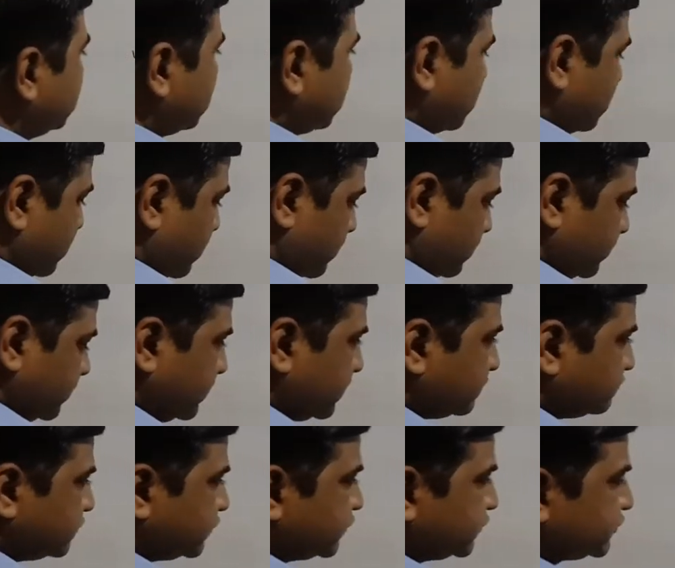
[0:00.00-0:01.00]
all the
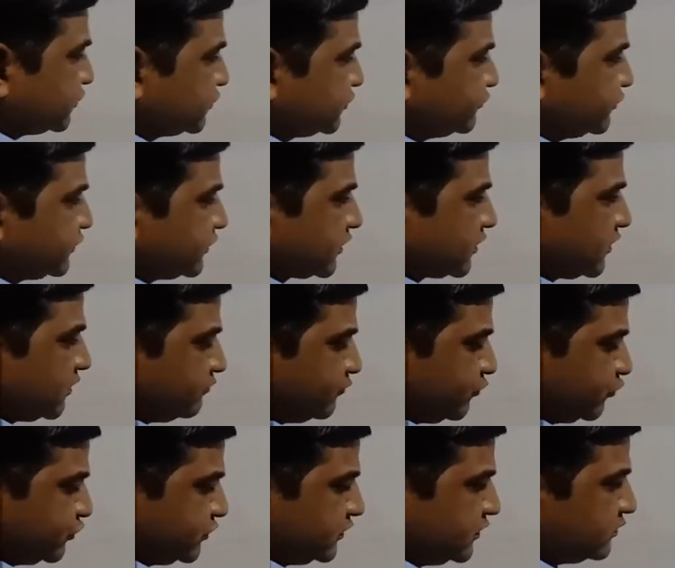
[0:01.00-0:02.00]
numbers which are
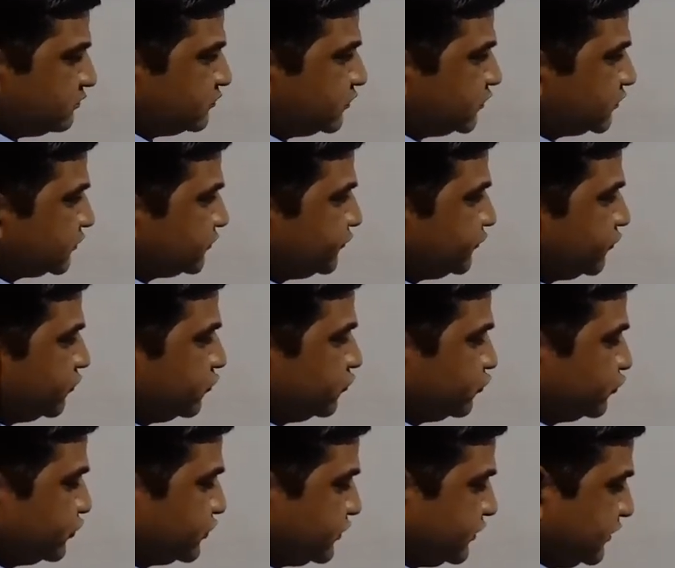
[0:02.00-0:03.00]
composite numbers 4,
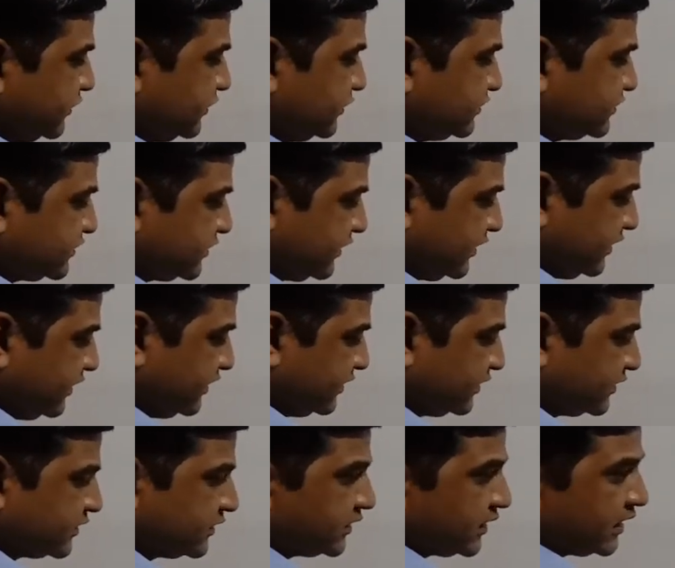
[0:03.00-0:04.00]
6,
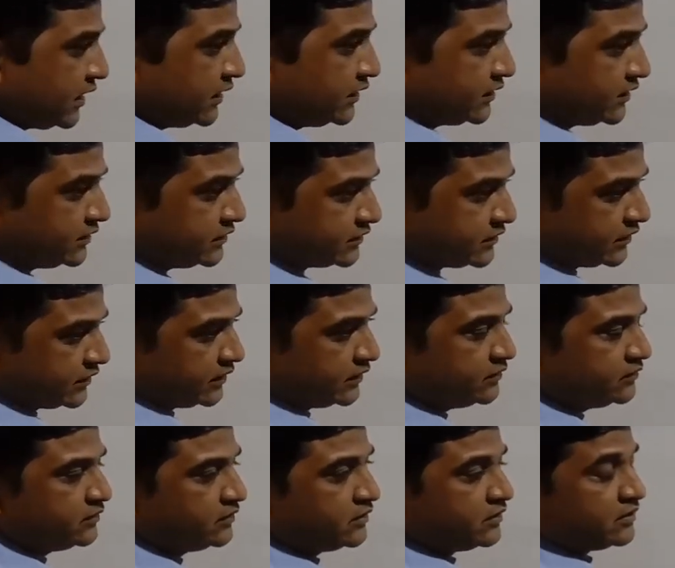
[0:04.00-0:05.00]
8, 9 and
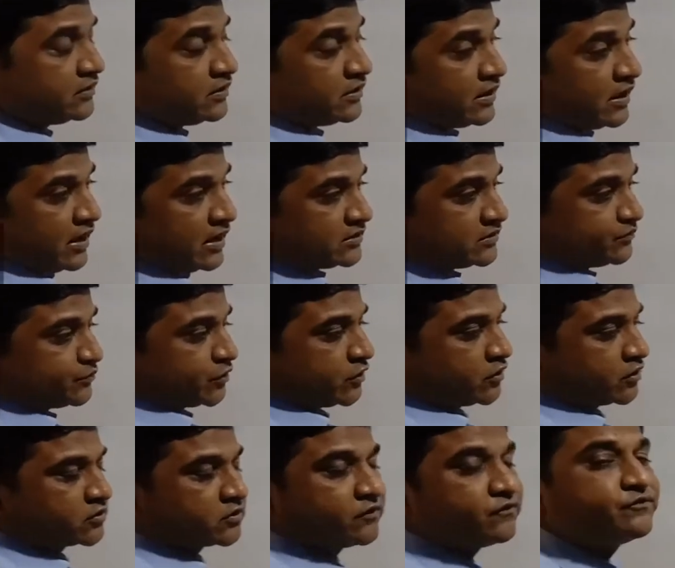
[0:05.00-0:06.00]
10 as a
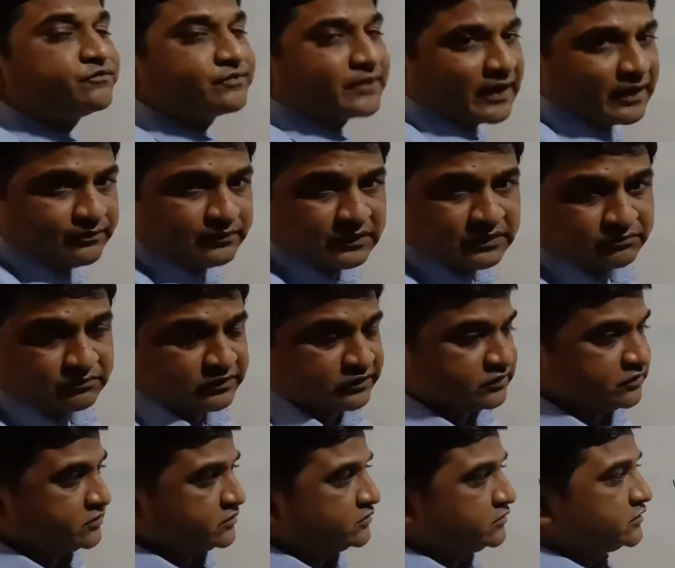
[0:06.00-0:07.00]
product of prime
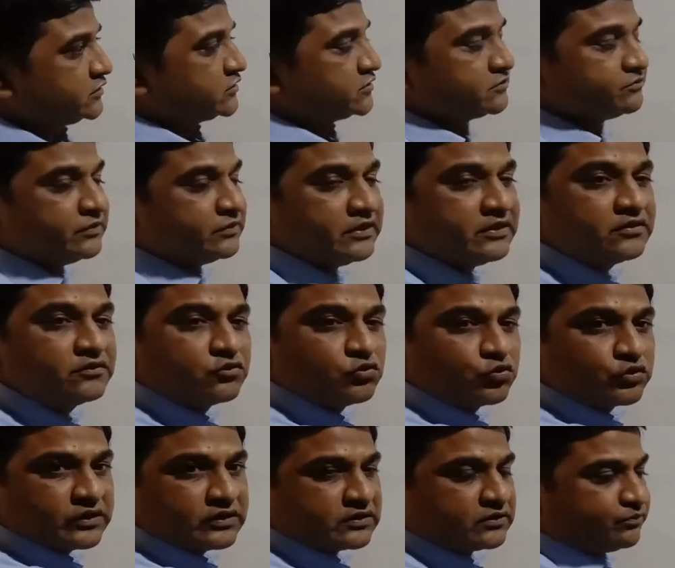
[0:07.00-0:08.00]
numbers. This is being known
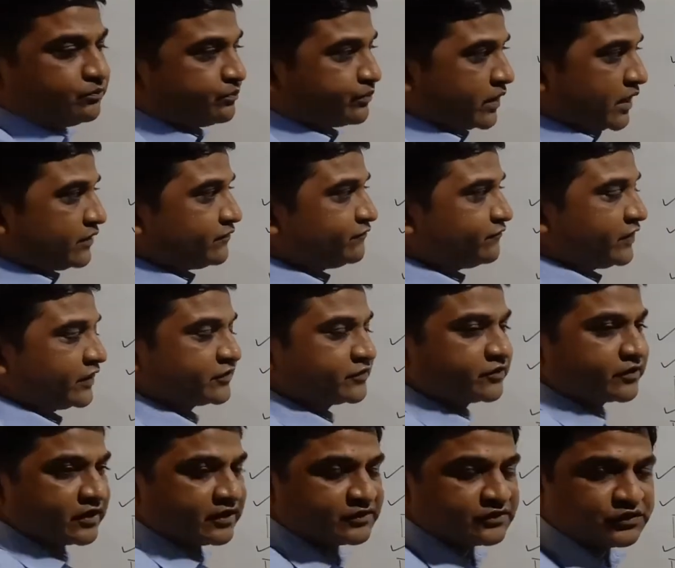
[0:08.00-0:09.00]
as a prime
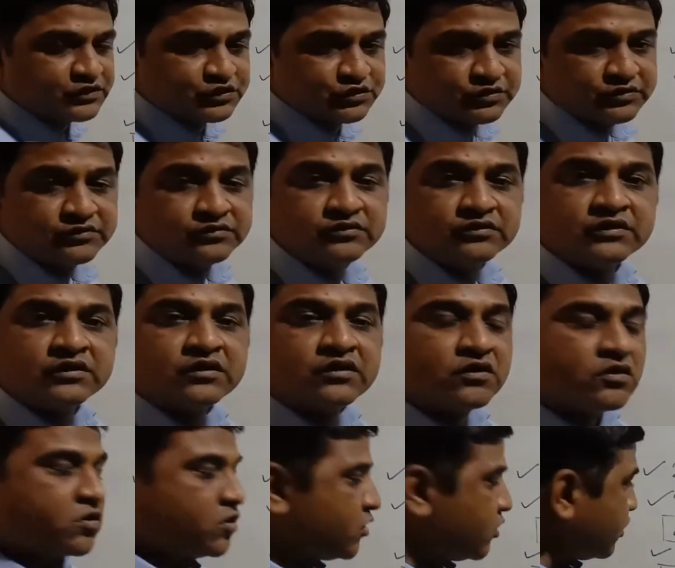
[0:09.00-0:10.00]
factorization
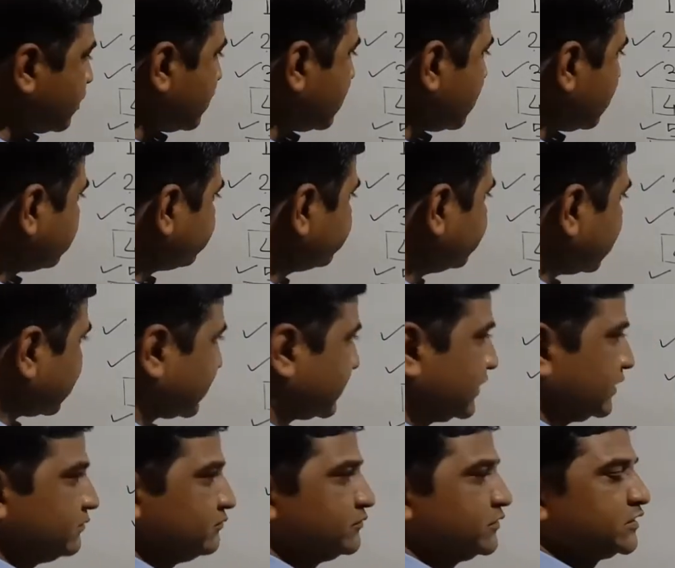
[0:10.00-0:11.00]
of that
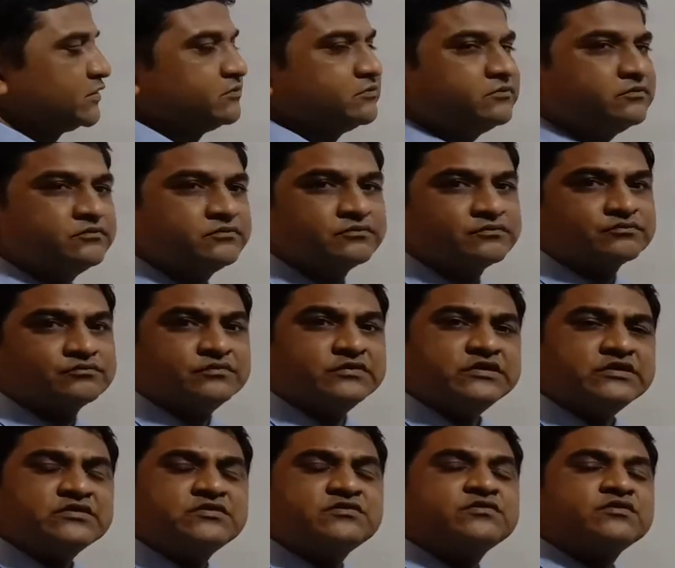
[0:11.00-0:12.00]
number.
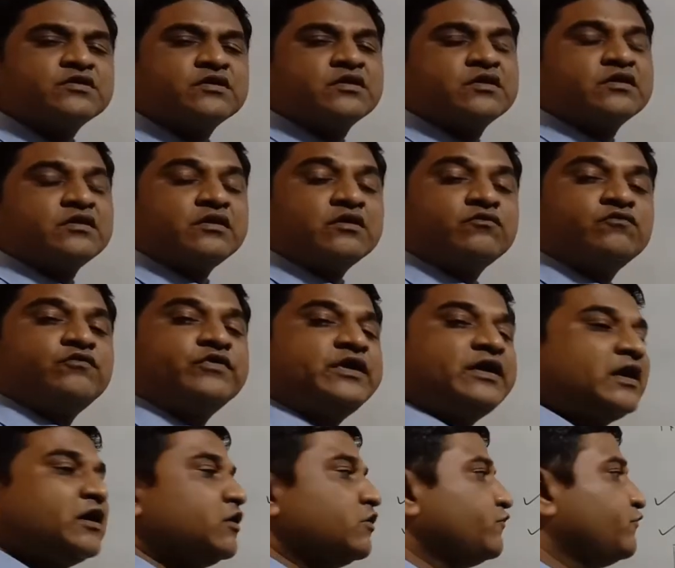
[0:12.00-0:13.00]
Means now we
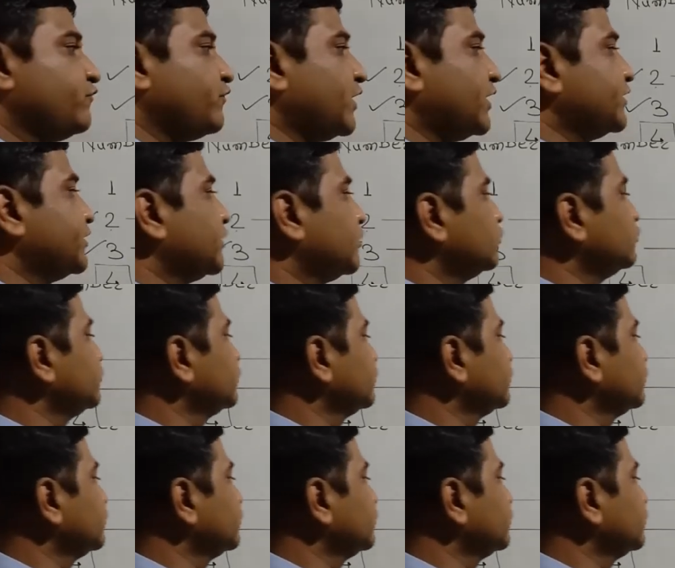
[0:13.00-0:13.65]
have find out